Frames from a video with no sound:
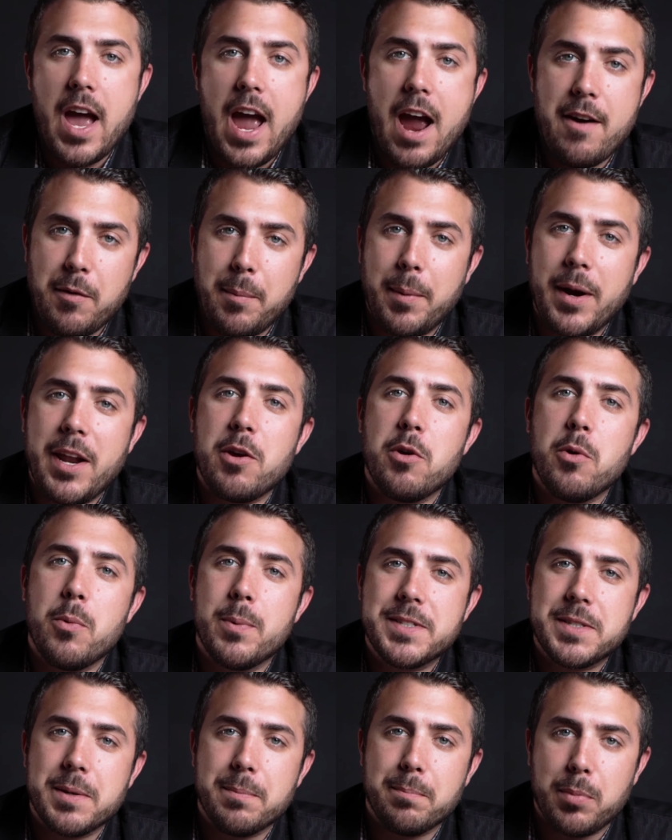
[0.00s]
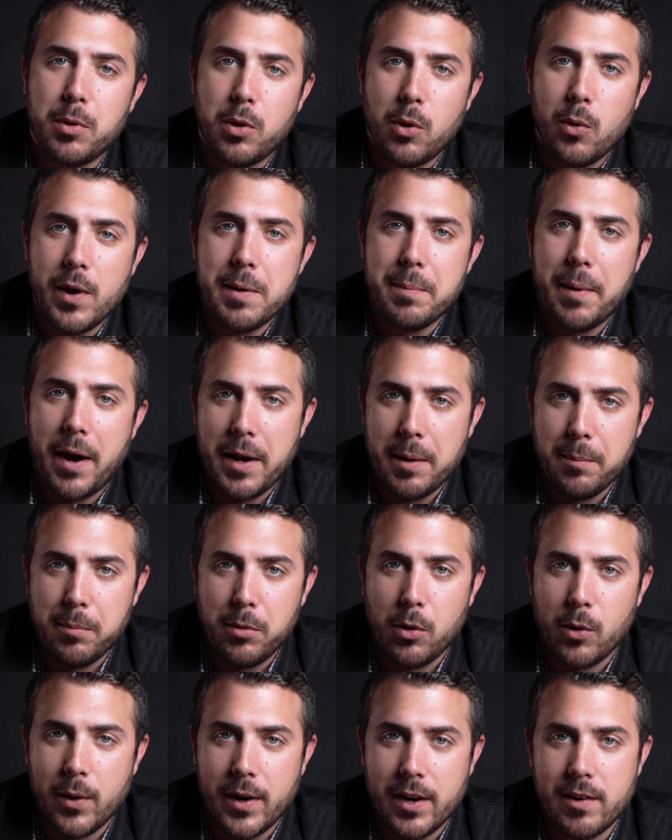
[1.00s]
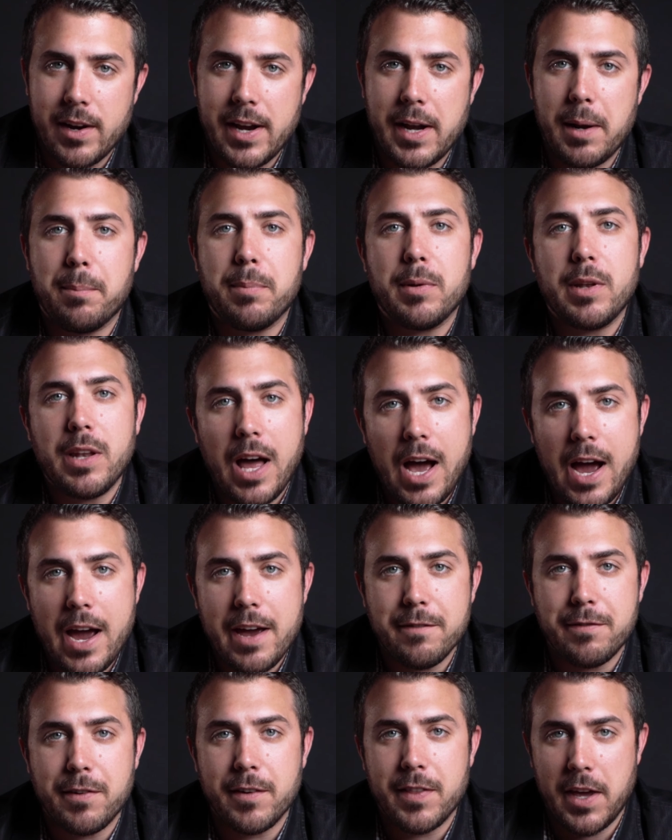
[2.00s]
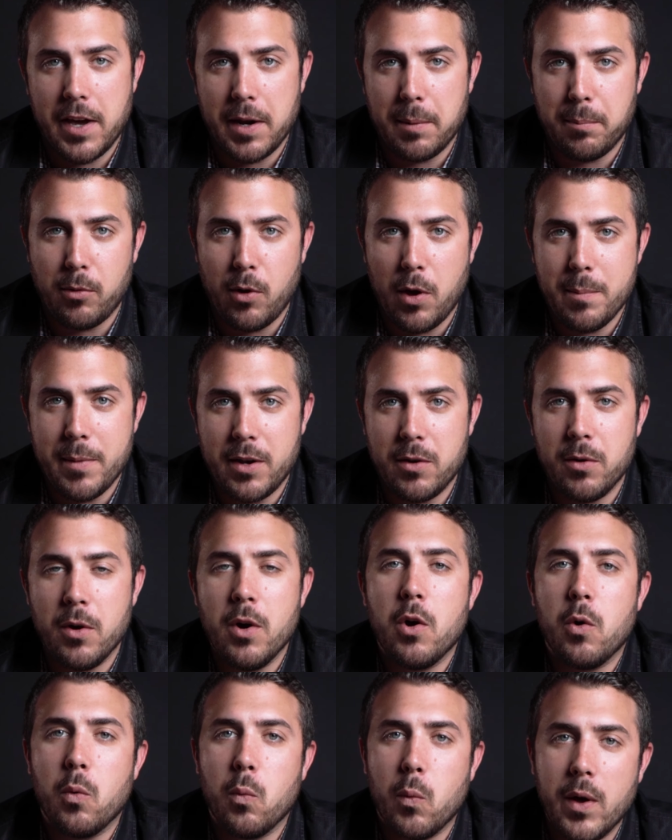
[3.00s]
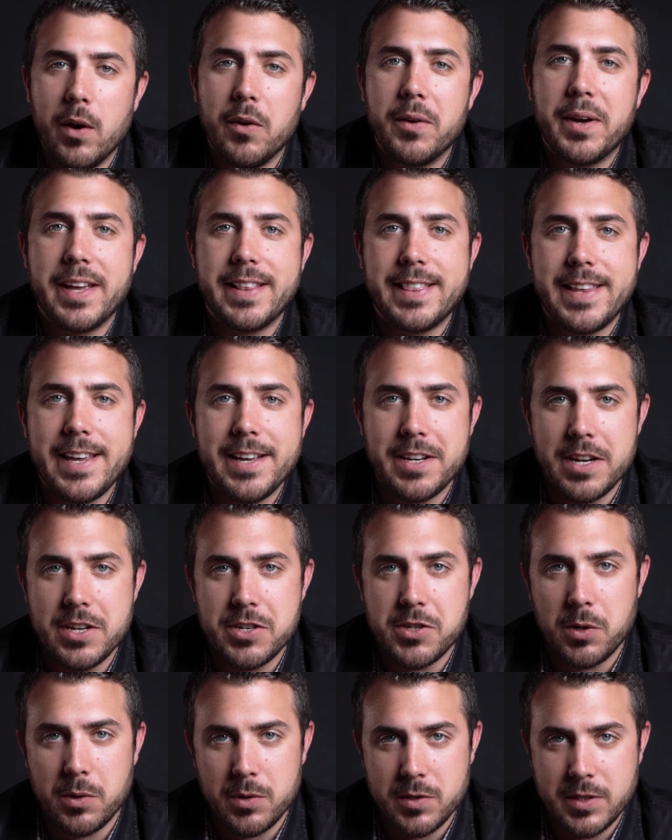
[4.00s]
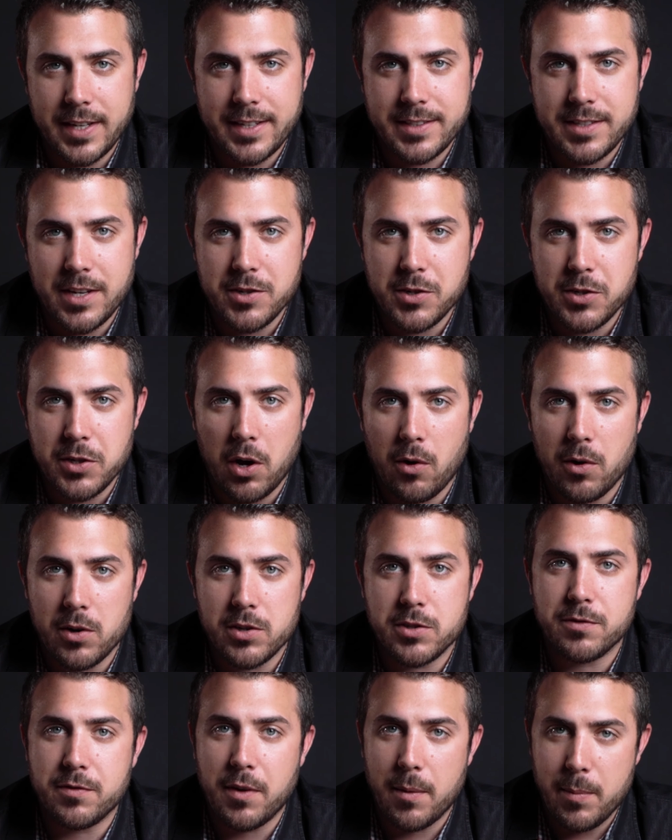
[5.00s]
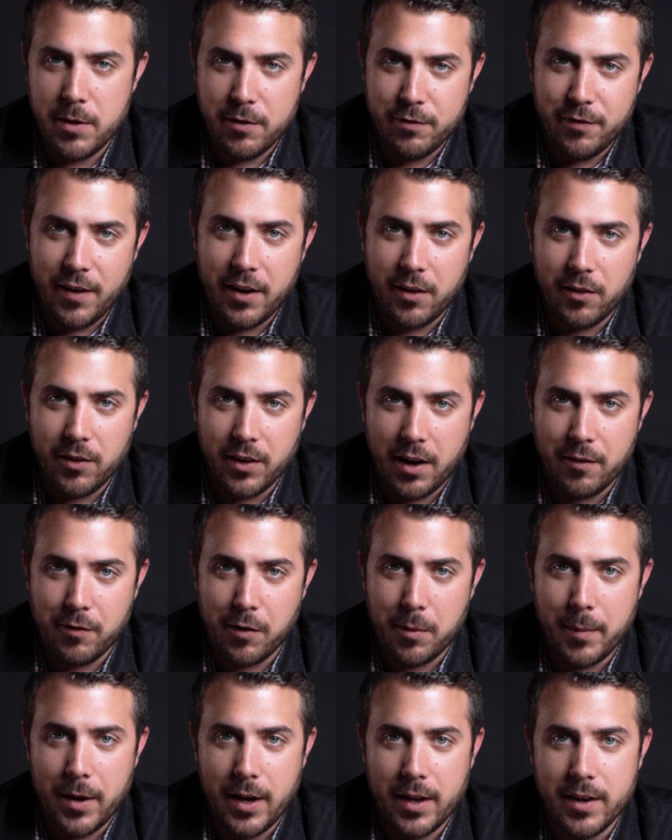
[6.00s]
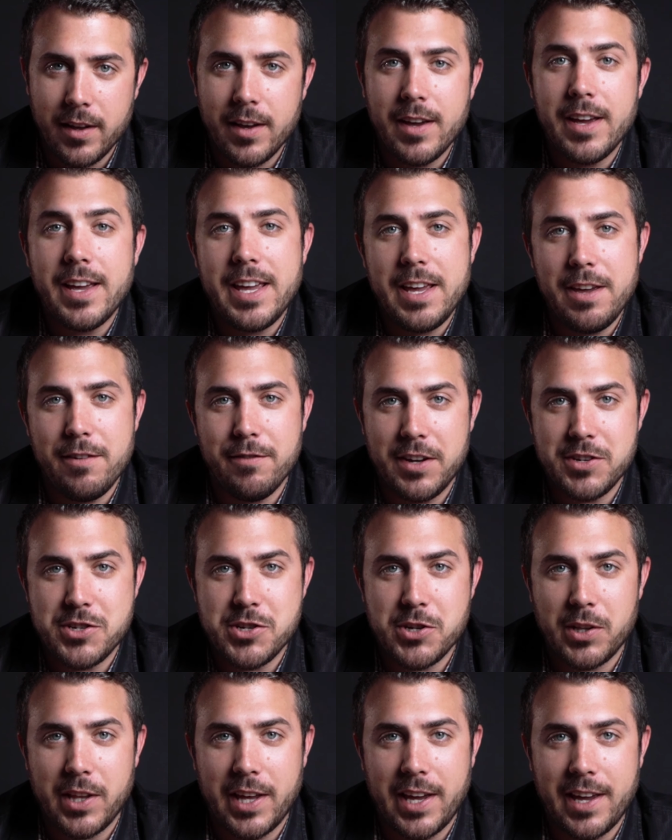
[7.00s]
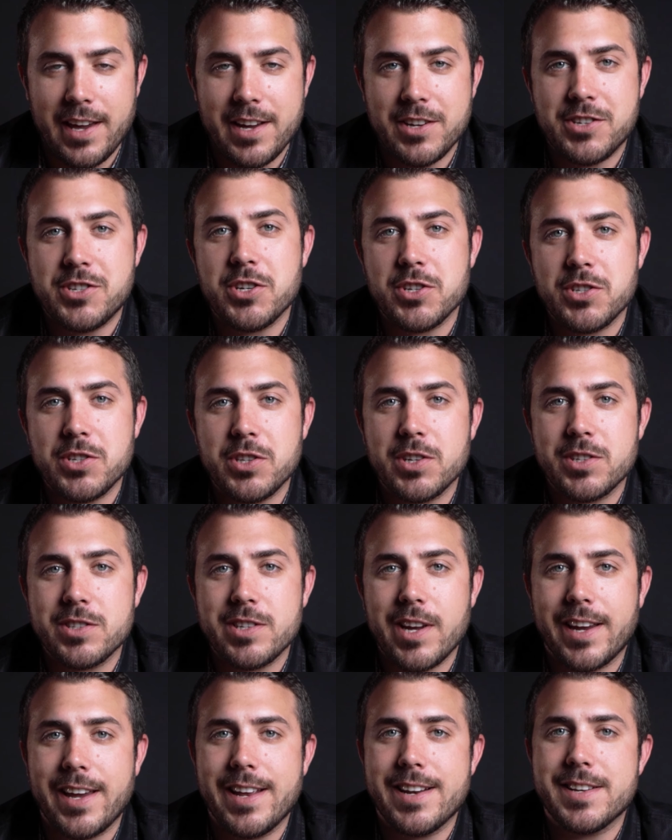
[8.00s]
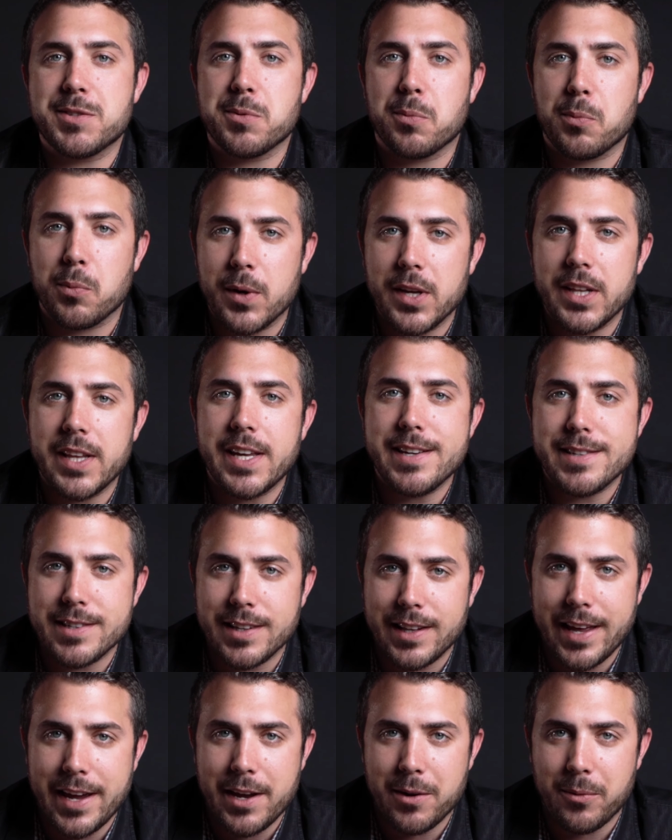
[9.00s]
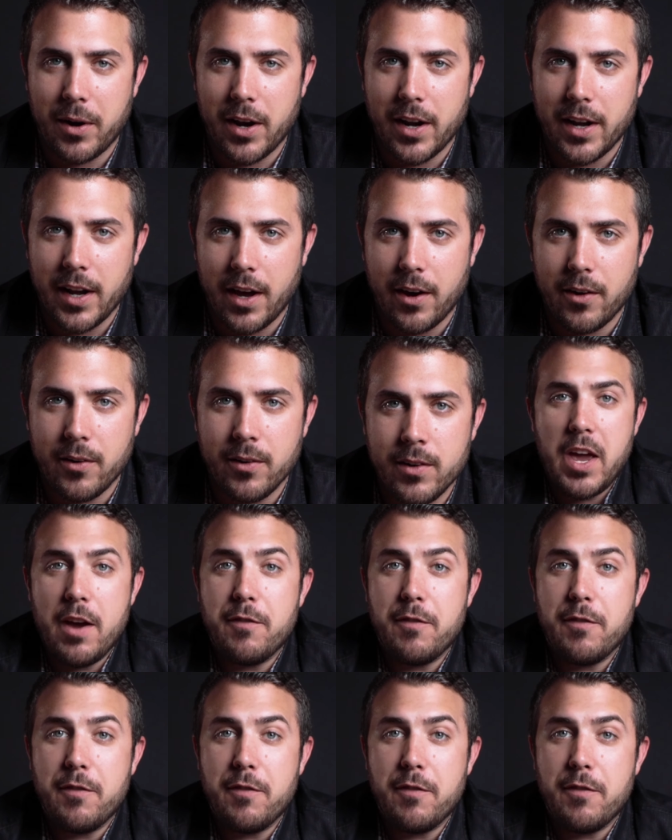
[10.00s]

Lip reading: Everybody who was employed by an employer and applied for the unemployment will get the additional $600 from the federal government eventually. It just looks like it is really delayed right now.